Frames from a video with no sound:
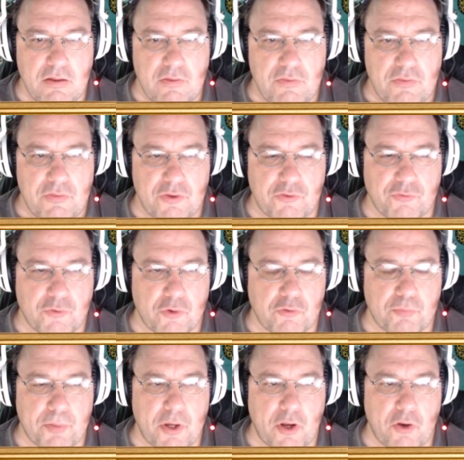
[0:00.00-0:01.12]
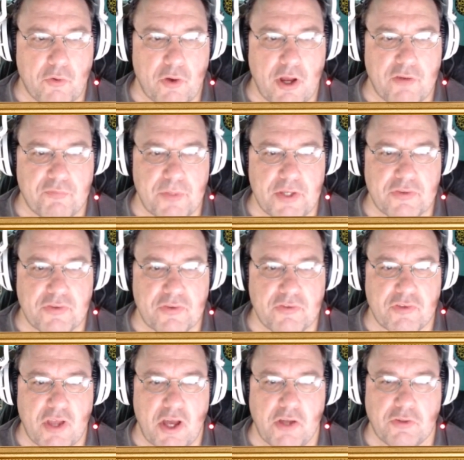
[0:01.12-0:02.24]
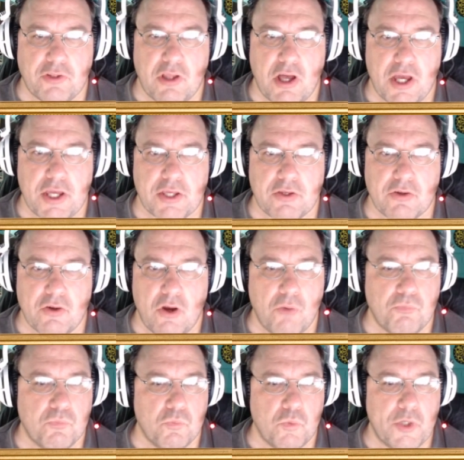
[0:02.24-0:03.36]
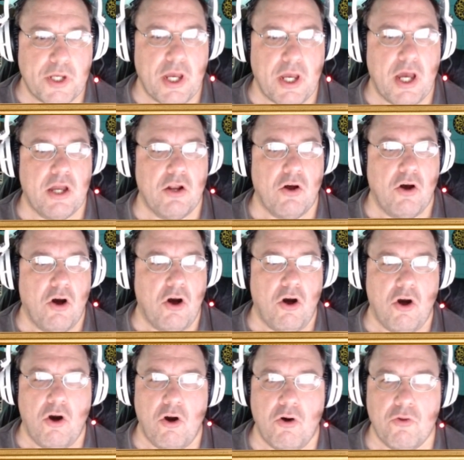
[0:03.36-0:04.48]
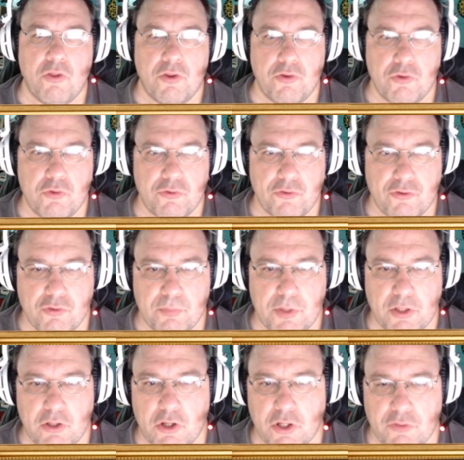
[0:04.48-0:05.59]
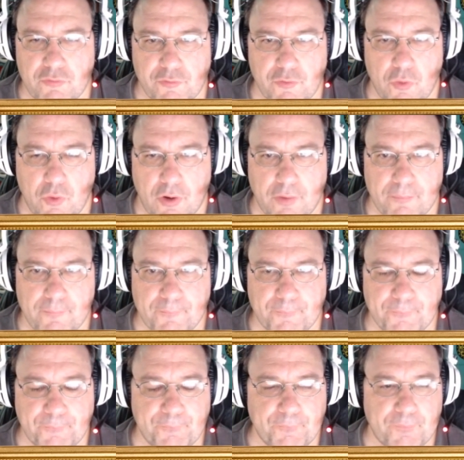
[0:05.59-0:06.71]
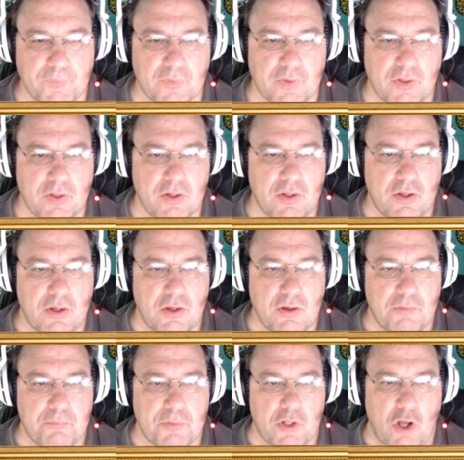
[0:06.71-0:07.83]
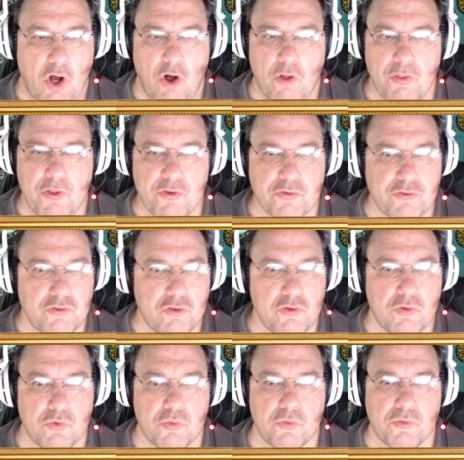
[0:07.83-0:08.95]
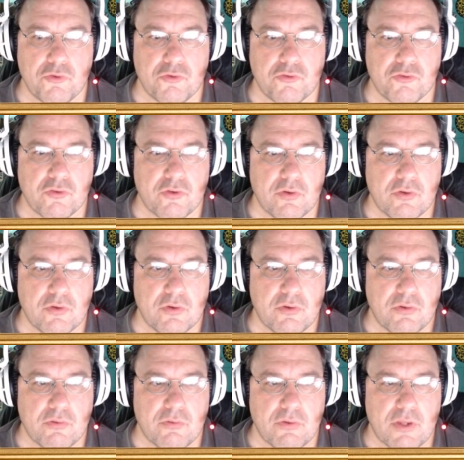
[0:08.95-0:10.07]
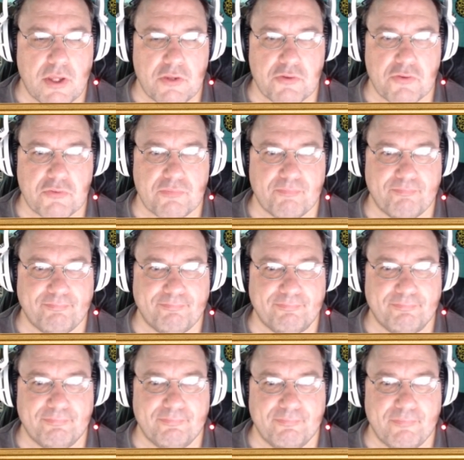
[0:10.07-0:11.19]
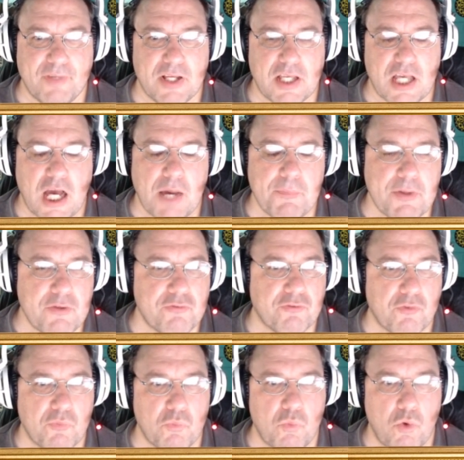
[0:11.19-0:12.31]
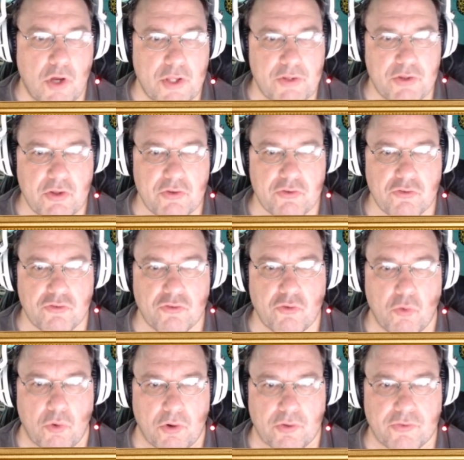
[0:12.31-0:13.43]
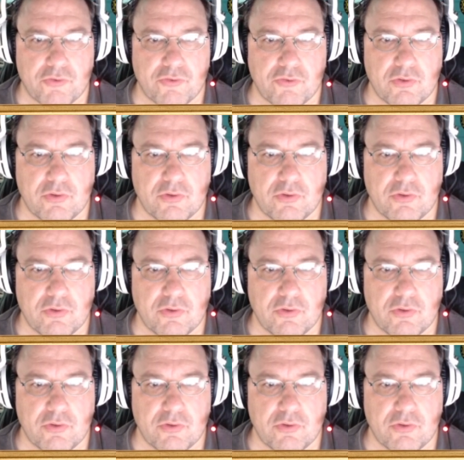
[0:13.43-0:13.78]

This first paragraph makes it sound like, oh, we got all the news that you've been looking for. But all this news is coming from one source